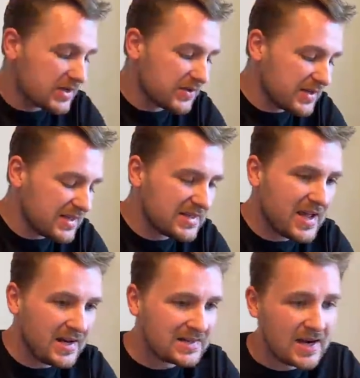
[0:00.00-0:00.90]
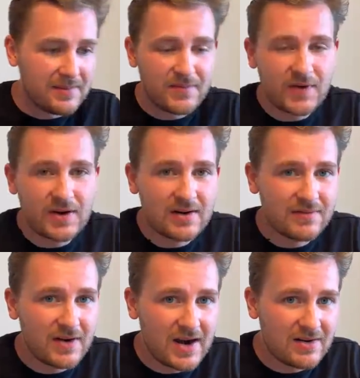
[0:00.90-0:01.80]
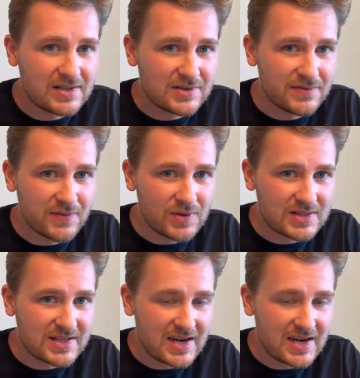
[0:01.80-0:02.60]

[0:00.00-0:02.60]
So this is not a time for Aries to force